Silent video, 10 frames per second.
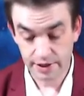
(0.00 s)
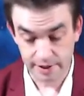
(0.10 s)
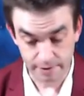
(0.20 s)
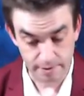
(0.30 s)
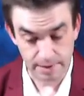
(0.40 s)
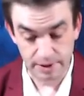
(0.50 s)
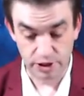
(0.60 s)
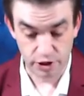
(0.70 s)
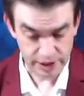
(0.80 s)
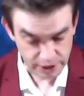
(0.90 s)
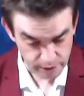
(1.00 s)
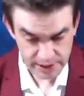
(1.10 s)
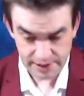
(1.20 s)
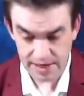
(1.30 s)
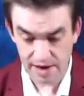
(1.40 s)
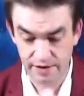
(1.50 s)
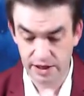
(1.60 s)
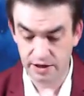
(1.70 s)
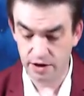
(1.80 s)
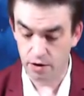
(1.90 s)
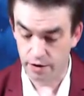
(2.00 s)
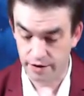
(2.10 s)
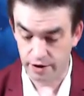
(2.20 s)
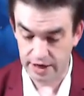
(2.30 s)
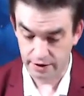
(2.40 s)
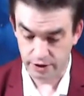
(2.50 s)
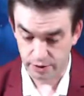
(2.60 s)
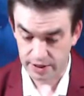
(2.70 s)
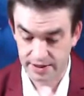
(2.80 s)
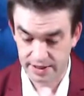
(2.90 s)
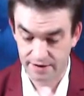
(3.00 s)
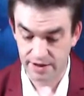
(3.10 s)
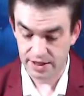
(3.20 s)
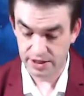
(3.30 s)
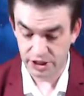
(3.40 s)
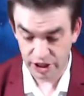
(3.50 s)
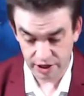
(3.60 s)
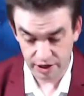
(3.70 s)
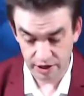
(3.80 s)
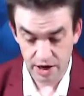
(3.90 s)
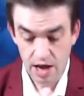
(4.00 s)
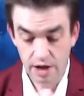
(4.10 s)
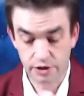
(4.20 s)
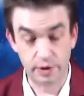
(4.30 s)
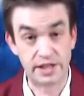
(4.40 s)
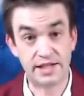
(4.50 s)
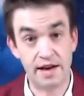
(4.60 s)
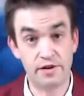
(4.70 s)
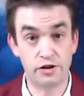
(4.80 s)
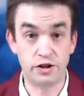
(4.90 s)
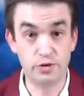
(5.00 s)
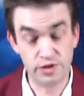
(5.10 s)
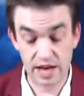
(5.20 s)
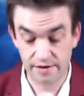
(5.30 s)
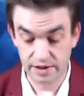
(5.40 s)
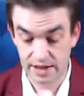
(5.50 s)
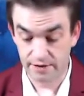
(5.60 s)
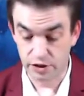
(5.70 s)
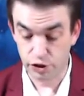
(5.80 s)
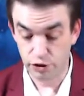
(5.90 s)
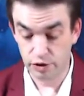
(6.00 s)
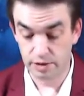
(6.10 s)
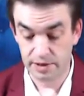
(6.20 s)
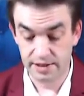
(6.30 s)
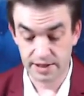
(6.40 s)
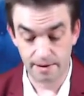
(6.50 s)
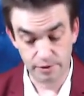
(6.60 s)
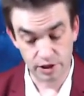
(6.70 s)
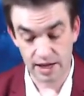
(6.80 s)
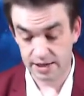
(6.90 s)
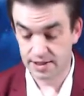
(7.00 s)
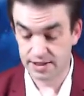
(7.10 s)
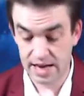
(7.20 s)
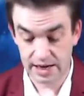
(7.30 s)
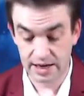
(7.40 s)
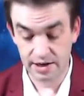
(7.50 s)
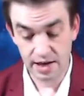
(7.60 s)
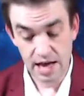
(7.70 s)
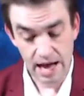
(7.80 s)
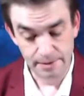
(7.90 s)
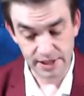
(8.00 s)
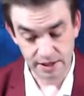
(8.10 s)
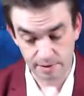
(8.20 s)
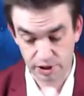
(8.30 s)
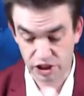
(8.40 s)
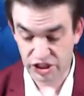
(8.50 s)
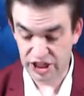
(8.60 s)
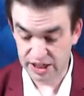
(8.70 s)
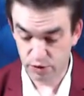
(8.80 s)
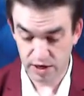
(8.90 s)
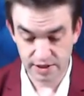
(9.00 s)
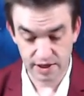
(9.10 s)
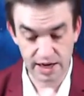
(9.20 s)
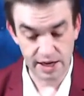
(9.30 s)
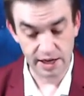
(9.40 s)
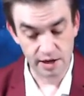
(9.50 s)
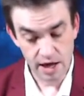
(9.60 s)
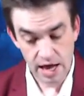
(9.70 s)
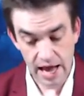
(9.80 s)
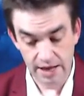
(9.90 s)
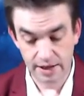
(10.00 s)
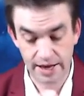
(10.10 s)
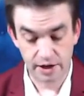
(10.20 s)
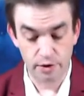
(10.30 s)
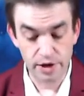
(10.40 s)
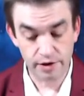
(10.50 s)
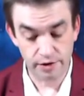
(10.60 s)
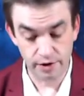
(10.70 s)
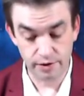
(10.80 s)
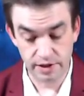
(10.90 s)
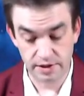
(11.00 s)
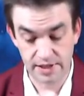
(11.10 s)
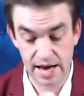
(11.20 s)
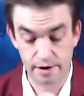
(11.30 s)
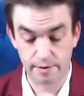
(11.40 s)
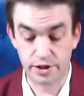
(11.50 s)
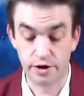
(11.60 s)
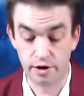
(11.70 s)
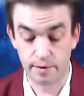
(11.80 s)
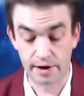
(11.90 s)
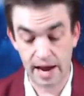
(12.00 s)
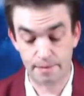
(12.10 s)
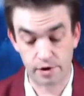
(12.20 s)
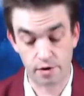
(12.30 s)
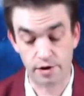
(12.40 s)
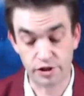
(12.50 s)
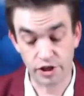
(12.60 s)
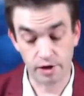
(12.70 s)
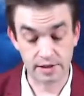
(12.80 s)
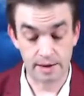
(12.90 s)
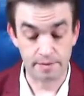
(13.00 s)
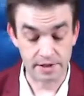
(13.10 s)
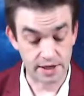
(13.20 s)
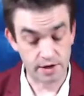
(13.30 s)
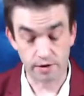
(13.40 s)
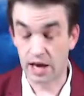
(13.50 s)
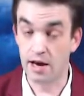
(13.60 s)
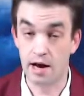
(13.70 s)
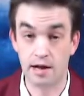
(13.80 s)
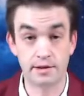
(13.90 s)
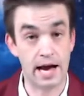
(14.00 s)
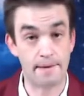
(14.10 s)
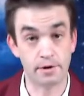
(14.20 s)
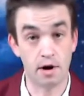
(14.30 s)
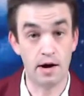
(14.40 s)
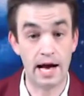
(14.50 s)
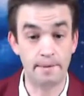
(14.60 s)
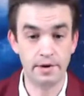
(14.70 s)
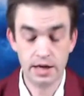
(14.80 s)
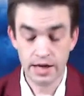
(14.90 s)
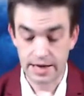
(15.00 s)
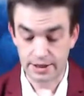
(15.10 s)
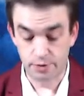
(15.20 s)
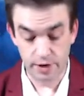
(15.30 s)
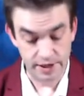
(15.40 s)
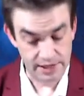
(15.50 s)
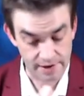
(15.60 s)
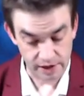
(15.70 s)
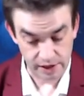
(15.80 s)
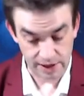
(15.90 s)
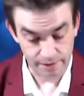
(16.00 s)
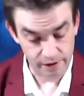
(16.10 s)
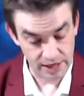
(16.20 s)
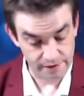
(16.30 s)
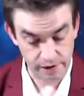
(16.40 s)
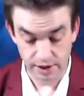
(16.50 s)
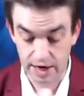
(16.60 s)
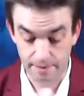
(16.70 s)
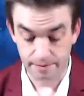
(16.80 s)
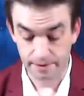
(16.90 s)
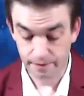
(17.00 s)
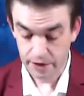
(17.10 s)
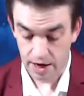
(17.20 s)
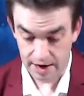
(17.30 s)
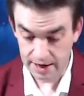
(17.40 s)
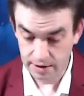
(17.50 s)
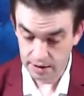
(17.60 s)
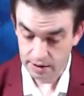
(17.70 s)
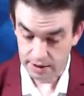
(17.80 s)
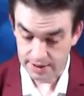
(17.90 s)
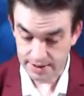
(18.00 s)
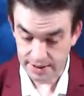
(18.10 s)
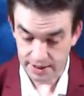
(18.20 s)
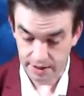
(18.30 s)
Someone may be turning 27, or they're in their 27th this year. 27 or 27, 72 could mean something. July 2nd. I see the number 6 resonating. And like going through the Saturn return where Capricorn shows up and says, okay, y'all, time to grow up. It's 27 club for leveling up. All right, let's see